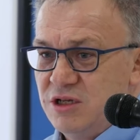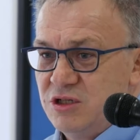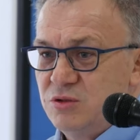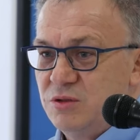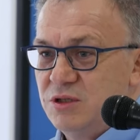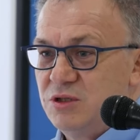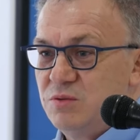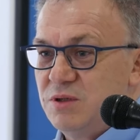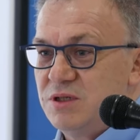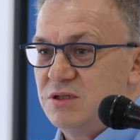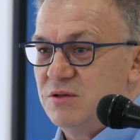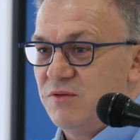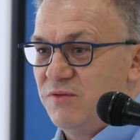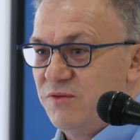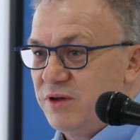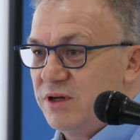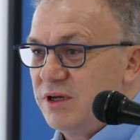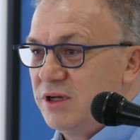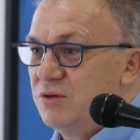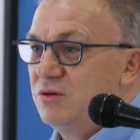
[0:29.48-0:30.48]
So it was a
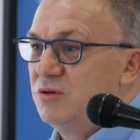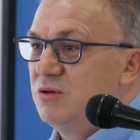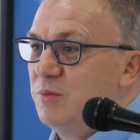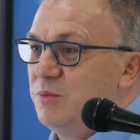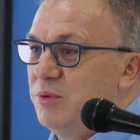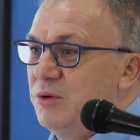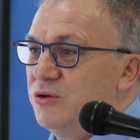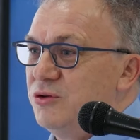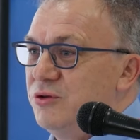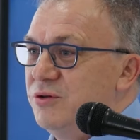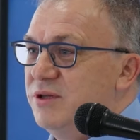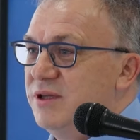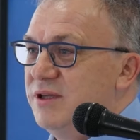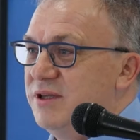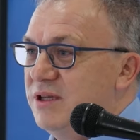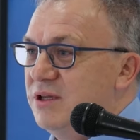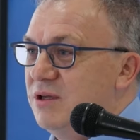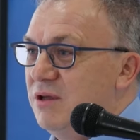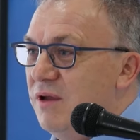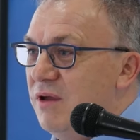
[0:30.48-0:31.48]
very good
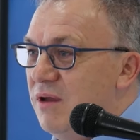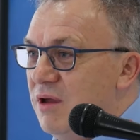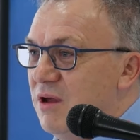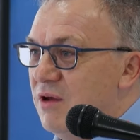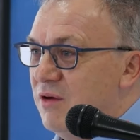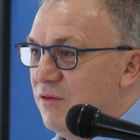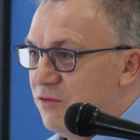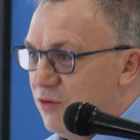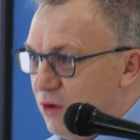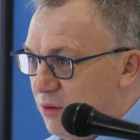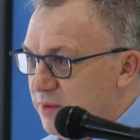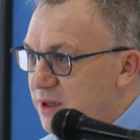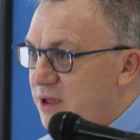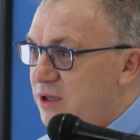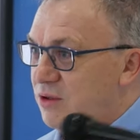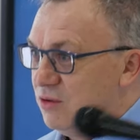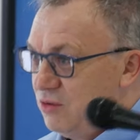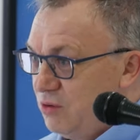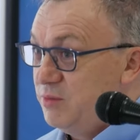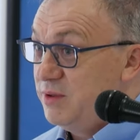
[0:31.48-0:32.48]
opportunity for me
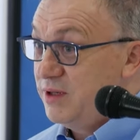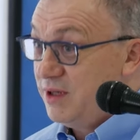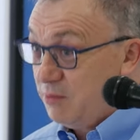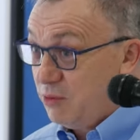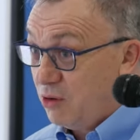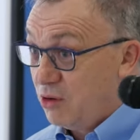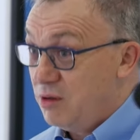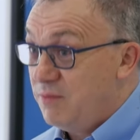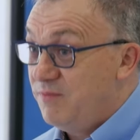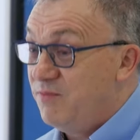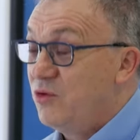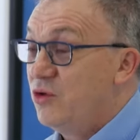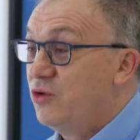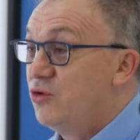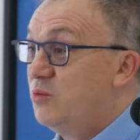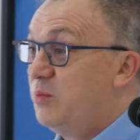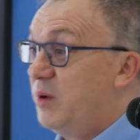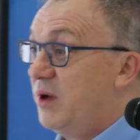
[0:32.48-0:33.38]
to be able to